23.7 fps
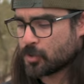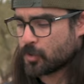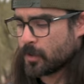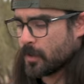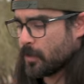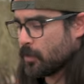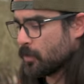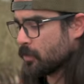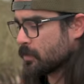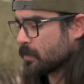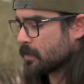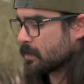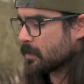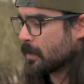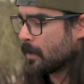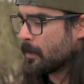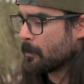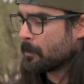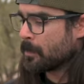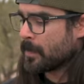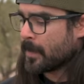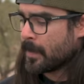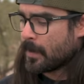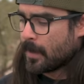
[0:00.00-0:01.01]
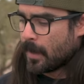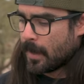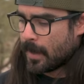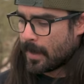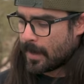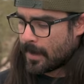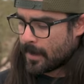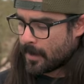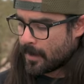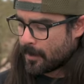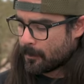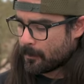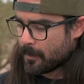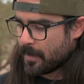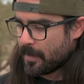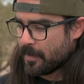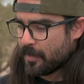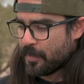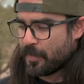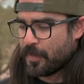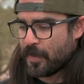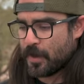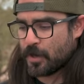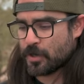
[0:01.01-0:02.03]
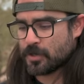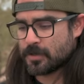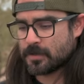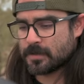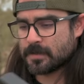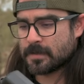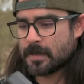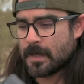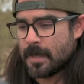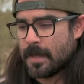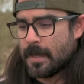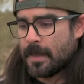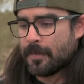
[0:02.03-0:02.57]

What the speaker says: drills, there's